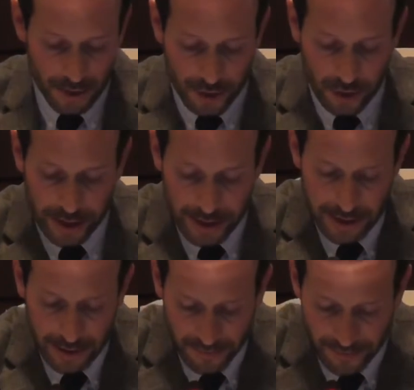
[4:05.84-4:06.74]
The
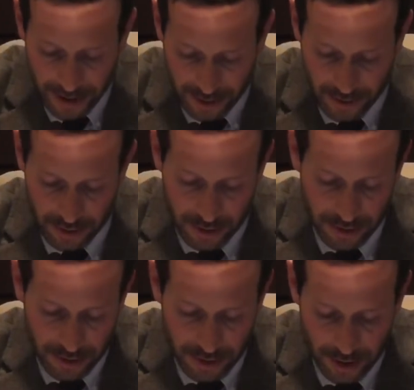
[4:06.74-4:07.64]
connecting
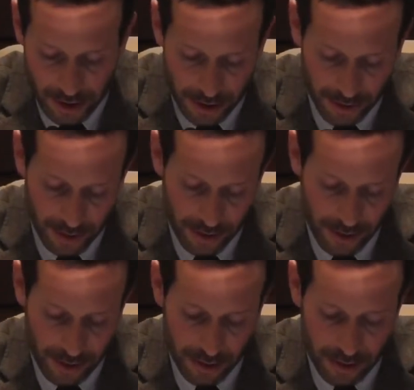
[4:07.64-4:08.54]
factor
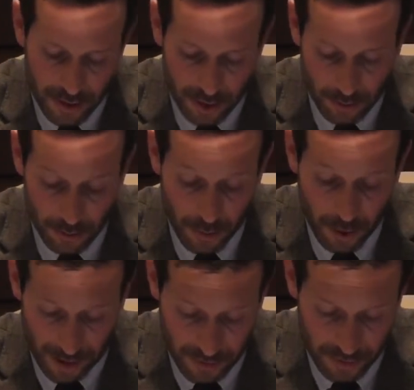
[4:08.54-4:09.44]
in some
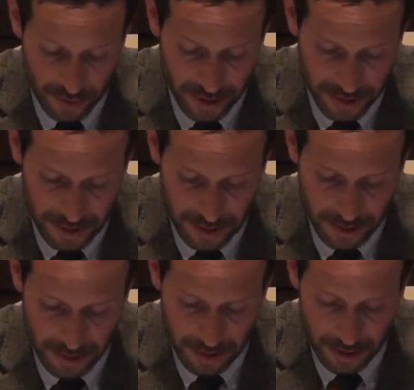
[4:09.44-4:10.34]
countries
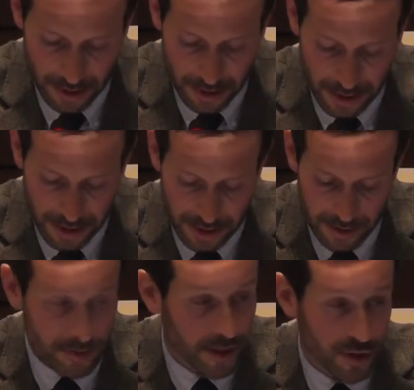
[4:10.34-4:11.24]
is
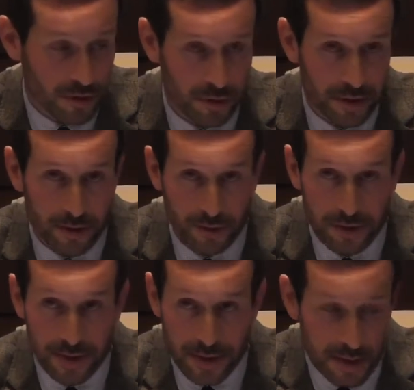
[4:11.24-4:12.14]
the nationality of the
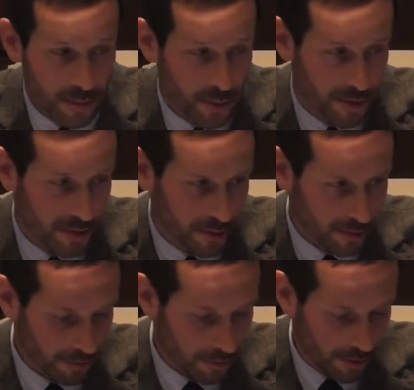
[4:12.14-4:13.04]
deceased person.